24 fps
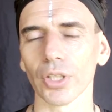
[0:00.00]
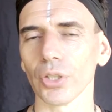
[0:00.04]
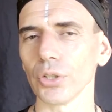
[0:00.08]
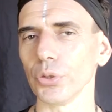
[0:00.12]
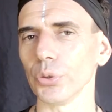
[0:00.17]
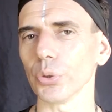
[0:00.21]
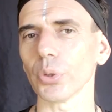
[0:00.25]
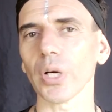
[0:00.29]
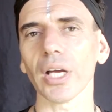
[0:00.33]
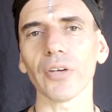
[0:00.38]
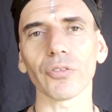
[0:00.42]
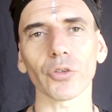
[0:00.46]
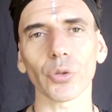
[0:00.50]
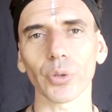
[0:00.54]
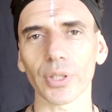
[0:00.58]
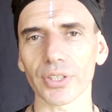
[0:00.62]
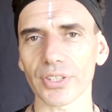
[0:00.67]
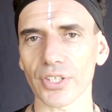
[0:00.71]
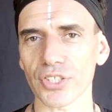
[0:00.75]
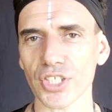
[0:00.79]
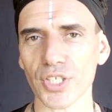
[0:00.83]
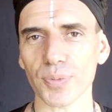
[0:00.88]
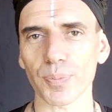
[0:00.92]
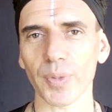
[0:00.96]
You have
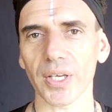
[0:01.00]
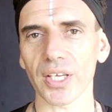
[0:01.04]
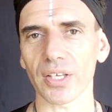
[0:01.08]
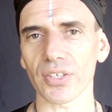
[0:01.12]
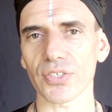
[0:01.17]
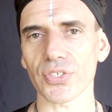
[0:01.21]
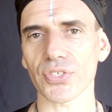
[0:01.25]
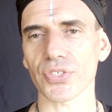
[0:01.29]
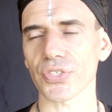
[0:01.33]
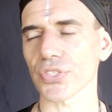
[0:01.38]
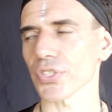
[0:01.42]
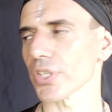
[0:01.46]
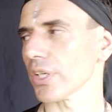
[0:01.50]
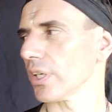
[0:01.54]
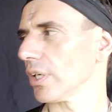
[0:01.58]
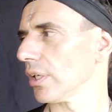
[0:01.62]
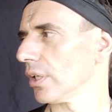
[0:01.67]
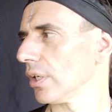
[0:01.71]
created space.